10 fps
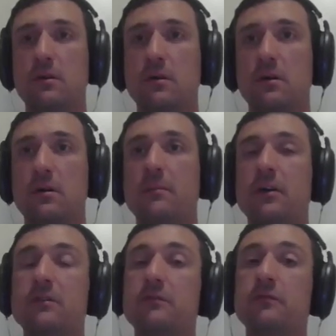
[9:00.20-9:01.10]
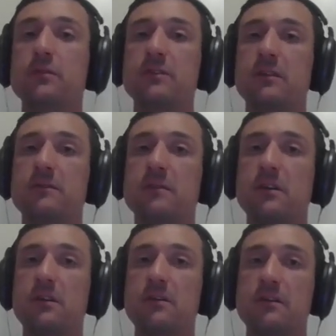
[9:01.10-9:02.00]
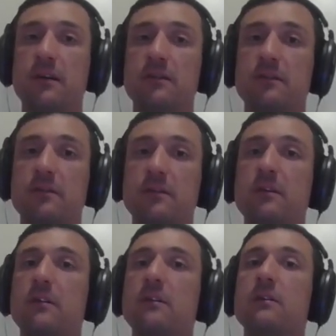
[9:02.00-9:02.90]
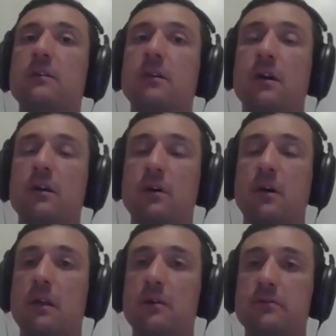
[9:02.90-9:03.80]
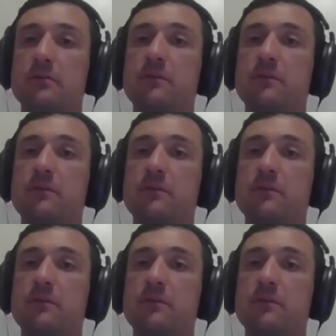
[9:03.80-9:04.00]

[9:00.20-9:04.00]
About a few set of studies that allow us